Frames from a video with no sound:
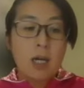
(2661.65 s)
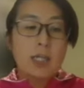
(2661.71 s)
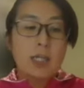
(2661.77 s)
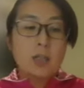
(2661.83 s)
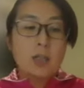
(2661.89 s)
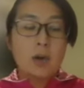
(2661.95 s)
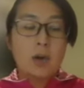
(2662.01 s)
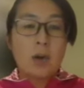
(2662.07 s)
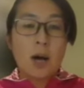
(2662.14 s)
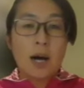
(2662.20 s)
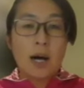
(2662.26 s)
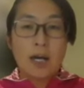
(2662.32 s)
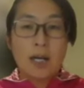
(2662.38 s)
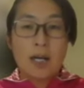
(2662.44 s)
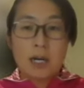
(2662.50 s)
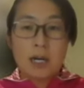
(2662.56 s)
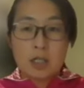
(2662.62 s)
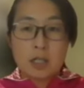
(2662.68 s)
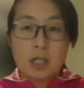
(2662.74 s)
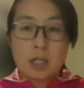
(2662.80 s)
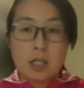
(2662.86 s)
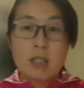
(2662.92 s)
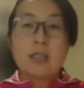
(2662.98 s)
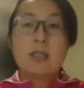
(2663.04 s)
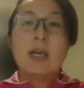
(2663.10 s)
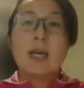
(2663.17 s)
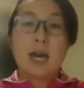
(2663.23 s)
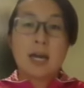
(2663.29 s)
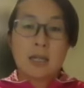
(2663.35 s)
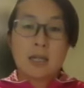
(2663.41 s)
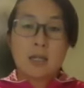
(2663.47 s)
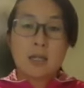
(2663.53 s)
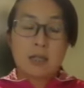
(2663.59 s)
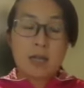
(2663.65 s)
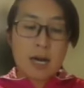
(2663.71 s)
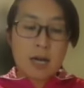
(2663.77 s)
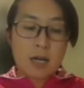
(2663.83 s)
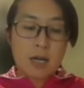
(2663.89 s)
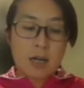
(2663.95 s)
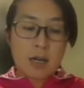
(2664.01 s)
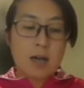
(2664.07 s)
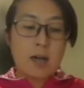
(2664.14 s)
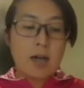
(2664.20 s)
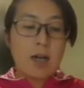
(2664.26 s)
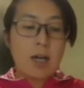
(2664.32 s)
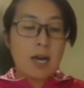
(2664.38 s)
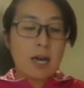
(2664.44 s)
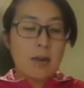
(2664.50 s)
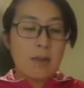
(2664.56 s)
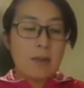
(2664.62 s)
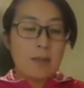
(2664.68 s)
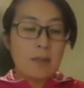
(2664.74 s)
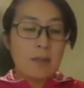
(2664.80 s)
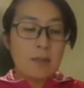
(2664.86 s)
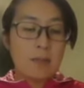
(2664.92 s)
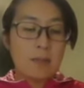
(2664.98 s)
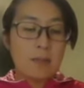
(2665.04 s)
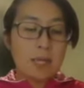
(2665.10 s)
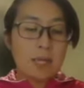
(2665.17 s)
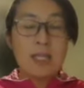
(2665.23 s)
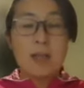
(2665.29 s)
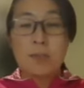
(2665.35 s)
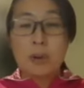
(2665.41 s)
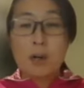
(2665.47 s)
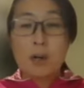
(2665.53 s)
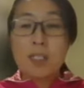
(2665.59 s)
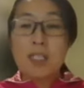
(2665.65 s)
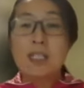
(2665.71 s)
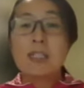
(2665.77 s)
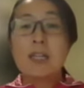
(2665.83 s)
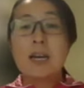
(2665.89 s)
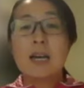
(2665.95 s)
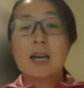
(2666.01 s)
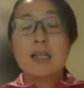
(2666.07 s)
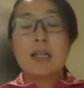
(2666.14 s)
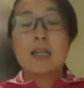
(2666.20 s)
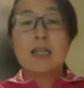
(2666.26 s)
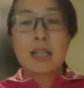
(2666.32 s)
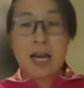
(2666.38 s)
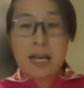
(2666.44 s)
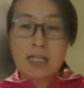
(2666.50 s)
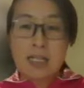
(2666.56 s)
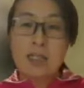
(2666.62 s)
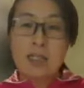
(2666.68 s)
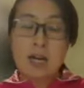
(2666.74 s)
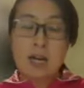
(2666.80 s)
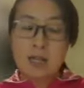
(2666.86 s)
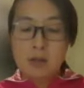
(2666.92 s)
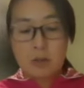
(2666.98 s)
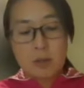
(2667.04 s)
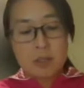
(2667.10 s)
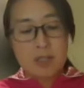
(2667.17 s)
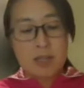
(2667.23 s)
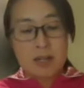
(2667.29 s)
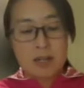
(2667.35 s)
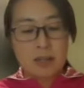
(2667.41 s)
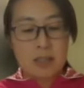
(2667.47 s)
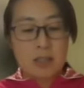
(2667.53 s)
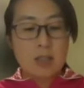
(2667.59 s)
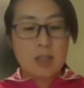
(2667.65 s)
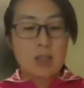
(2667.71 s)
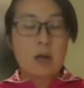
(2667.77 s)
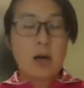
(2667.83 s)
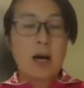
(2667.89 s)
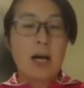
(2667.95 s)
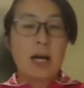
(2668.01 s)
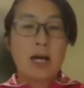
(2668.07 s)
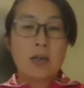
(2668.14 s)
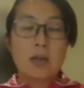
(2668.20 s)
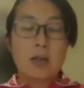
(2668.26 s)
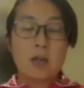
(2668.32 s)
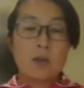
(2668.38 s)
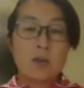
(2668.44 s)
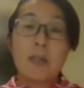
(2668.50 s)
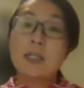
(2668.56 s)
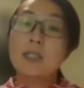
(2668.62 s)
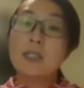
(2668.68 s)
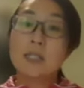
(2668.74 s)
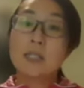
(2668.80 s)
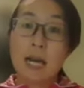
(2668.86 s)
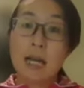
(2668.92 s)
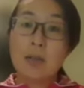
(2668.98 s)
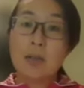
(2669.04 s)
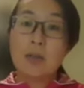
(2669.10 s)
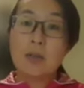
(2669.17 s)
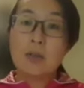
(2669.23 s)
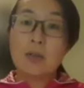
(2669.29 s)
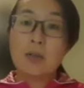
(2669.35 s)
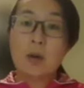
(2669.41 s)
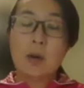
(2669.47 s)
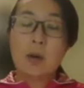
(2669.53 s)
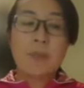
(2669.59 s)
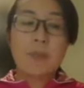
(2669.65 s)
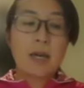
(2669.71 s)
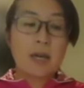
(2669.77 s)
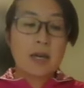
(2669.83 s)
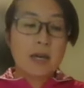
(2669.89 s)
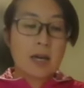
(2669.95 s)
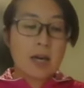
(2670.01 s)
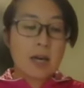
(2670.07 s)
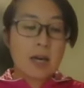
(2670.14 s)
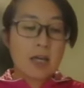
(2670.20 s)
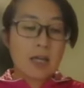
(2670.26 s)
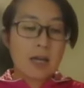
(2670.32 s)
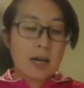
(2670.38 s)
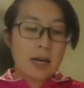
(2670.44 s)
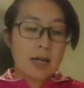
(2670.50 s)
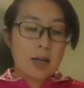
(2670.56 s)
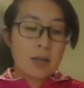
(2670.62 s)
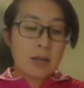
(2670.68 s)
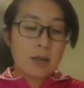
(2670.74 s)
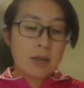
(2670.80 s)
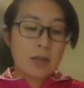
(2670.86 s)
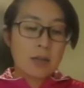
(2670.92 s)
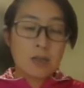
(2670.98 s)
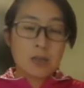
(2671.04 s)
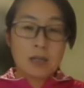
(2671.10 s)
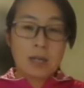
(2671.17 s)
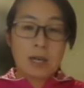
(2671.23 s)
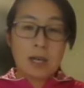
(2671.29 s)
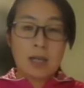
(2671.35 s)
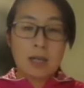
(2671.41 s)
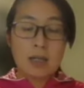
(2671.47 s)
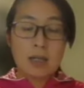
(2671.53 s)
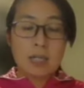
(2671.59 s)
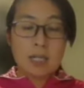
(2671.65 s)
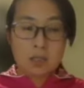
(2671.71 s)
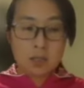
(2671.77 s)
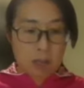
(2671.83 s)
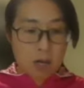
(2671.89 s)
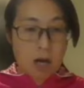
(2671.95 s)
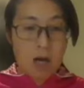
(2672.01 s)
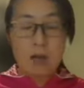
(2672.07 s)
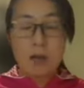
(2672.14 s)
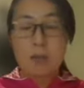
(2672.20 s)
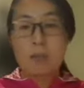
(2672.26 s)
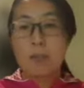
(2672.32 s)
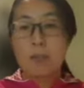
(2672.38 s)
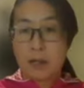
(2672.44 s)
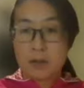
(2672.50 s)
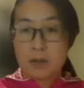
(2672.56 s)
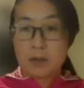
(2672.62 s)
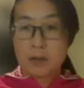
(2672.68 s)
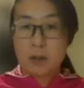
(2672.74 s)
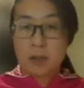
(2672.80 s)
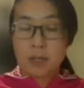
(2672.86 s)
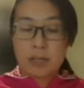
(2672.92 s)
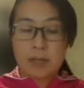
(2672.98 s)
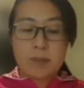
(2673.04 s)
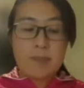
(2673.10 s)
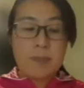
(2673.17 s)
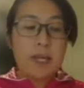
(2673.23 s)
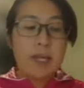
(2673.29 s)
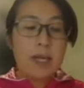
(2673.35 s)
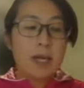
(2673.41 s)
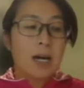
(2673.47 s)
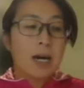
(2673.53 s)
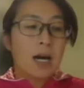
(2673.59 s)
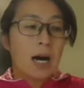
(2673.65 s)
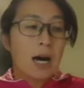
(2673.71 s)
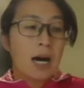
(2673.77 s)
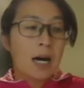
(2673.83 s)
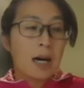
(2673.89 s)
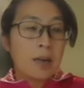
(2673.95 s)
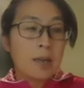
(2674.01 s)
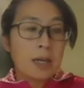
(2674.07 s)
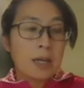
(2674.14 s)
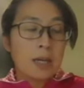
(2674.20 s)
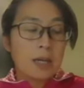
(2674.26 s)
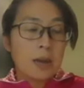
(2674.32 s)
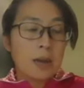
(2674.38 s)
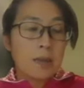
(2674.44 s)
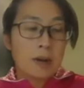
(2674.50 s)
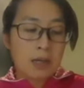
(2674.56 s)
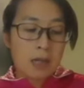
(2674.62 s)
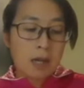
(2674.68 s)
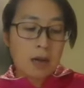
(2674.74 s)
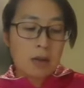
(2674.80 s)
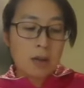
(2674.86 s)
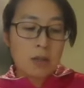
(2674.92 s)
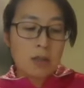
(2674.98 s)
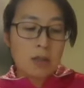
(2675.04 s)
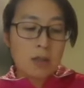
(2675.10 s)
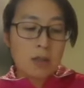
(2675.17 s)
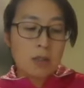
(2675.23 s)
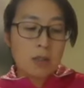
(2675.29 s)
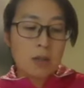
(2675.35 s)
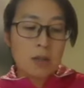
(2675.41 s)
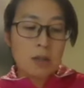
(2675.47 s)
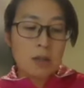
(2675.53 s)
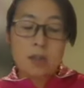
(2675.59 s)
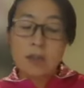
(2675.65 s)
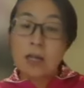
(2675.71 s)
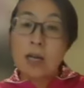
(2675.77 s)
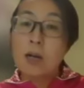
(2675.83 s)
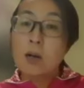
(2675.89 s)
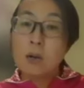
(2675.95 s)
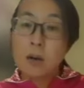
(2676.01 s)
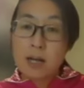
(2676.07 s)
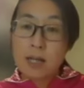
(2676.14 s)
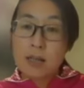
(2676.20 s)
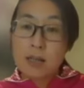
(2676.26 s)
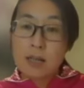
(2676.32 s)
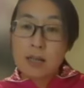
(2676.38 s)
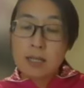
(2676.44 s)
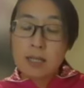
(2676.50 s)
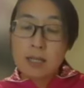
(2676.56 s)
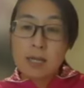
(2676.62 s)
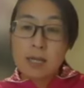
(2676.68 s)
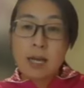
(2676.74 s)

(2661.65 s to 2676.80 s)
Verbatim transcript: So I unhooked um, and hooked higher. And in the process that the line got a little bit dangling. So I had to fix that also. And I had to make sure that it's not back flowing. Um, and then pericare was, you know, done correctly.